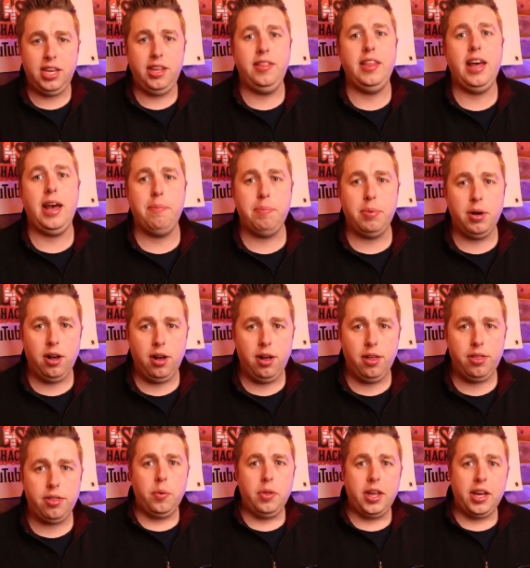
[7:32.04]
in that
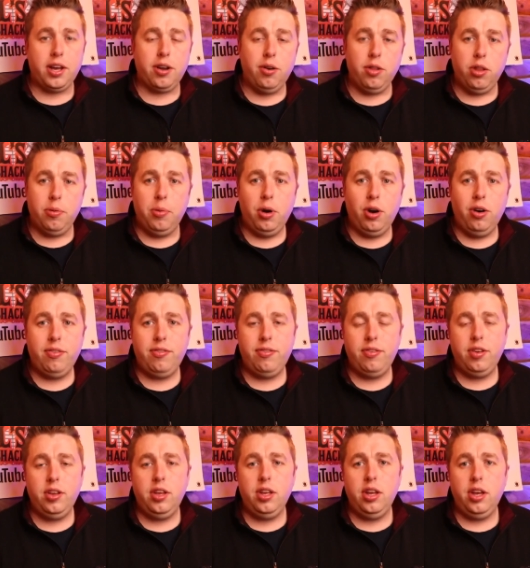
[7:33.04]
bath. We then got them off